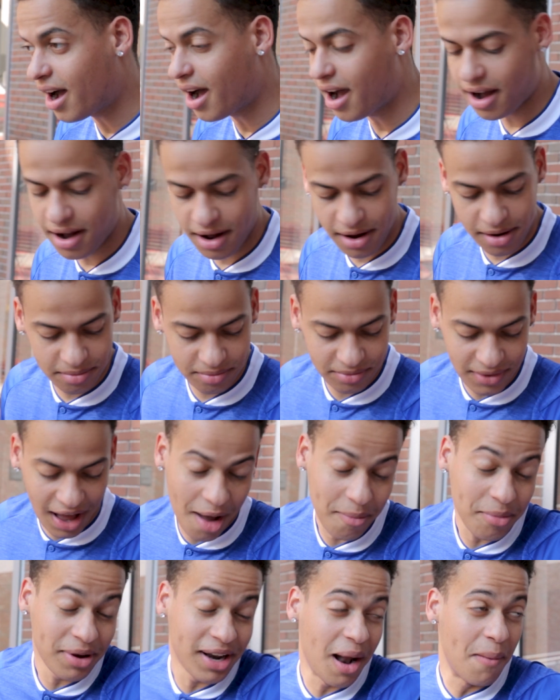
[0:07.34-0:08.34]
Um,
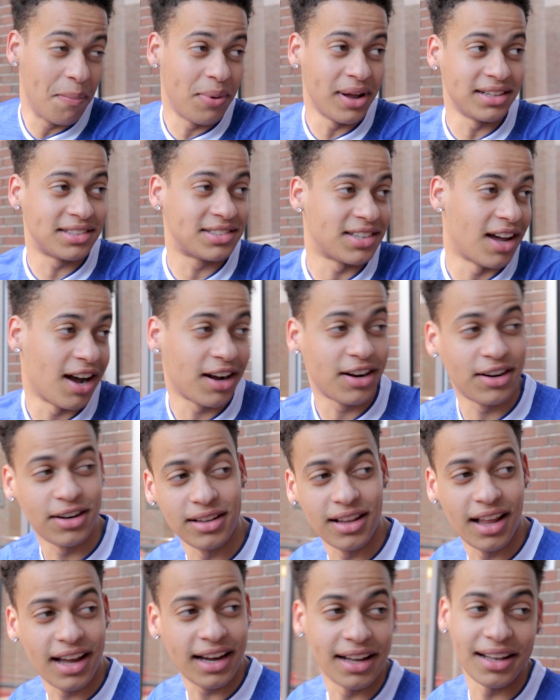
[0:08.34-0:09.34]
I mean, I play
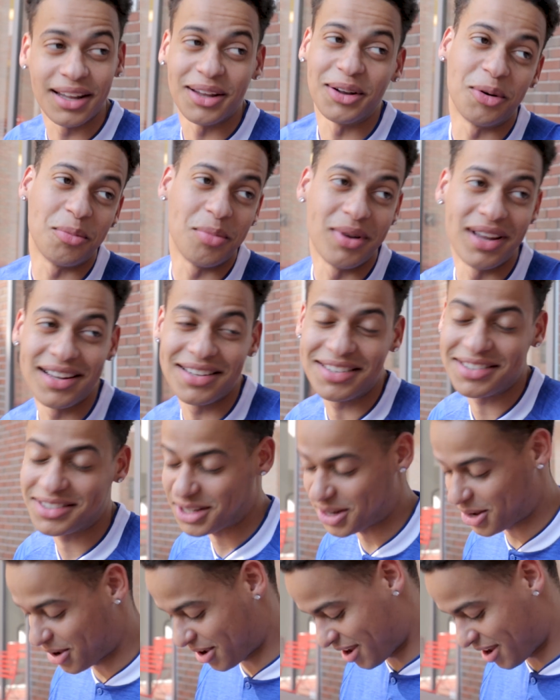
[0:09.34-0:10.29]
soccer like a little bit, so